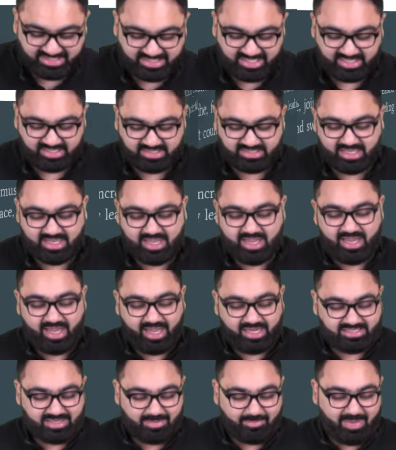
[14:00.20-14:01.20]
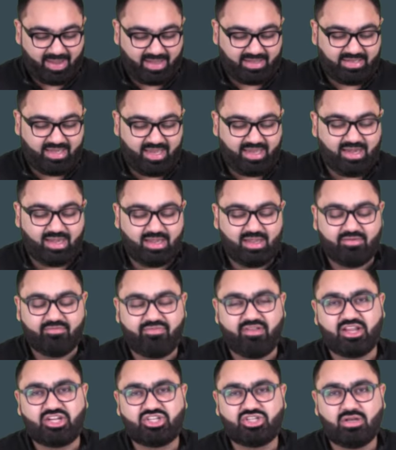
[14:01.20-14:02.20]
disease it's a bacterial
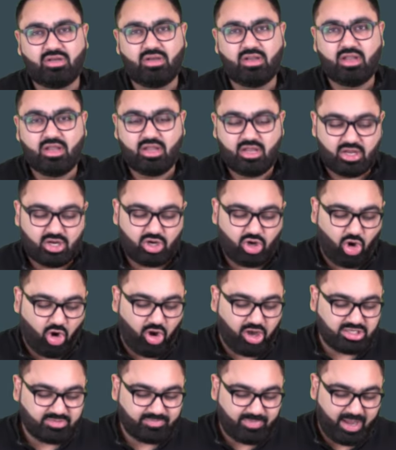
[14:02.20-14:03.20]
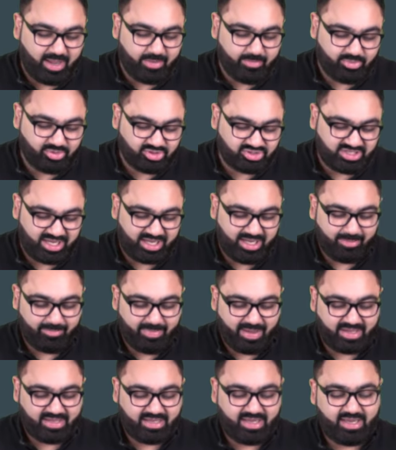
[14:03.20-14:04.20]
infection caused by brucella
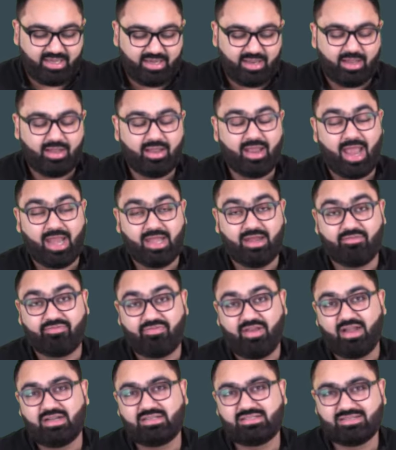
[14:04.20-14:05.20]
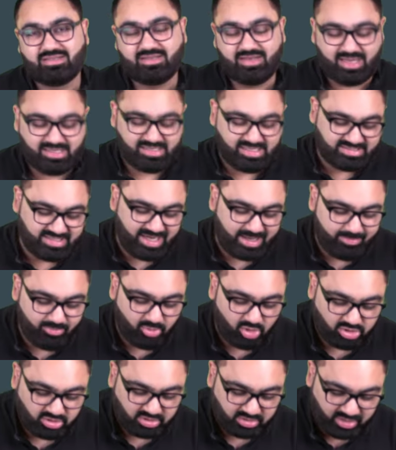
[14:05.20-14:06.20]
bacteria and affects as i said
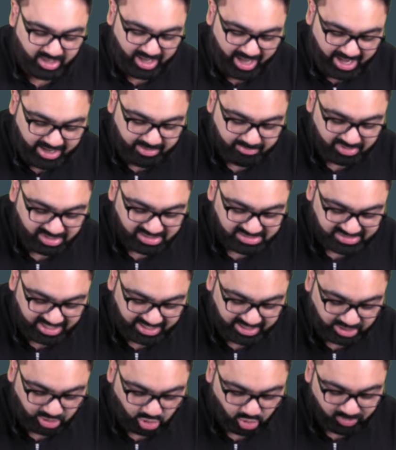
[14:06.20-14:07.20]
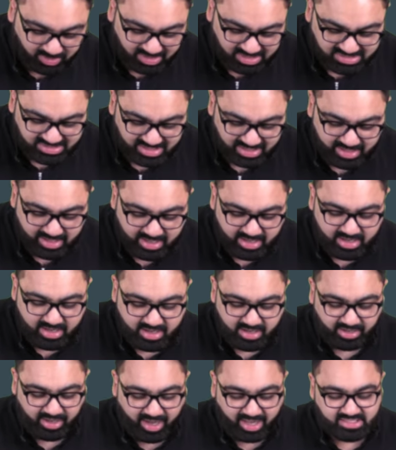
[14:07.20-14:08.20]
both animals and humans
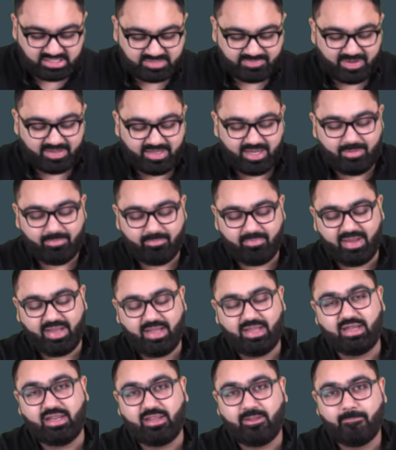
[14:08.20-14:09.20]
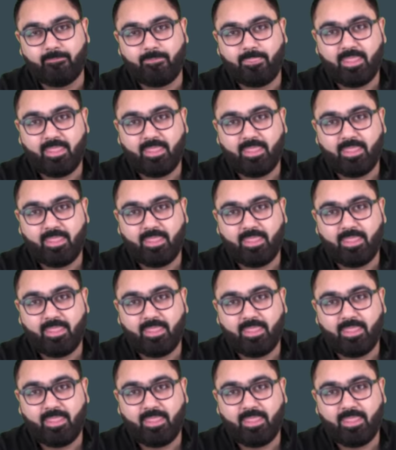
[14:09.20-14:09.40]
transmitted mainly